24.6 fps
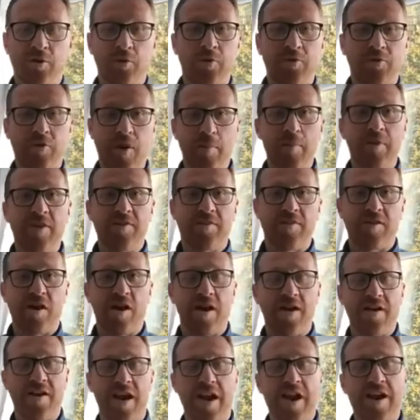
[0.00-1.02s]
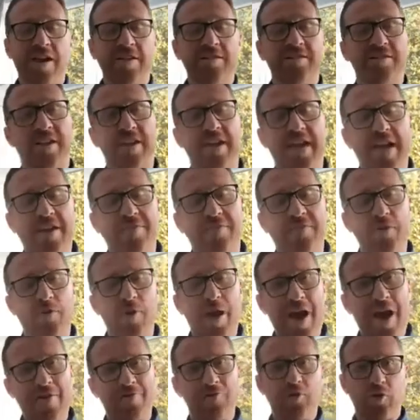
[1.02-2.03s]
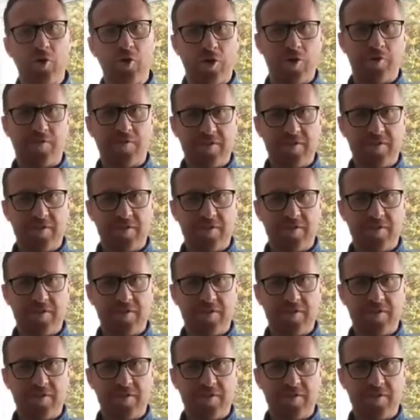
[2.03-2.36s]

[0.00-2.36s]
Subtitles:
So we've come inside, and as I say, if you haven't